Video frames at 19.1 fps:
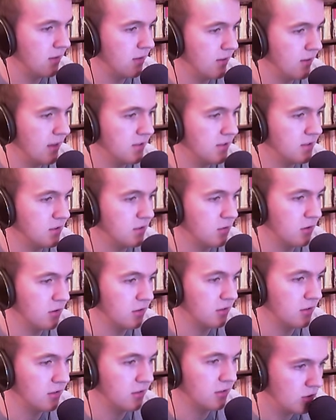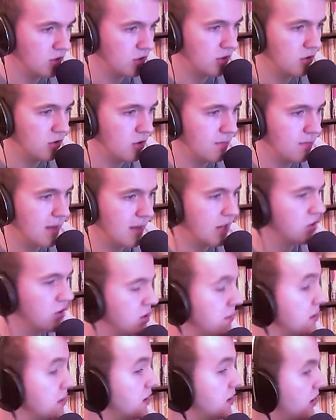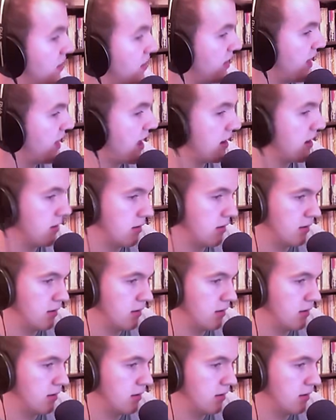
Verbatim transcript: That's annoying. Do you think you can manage something like that?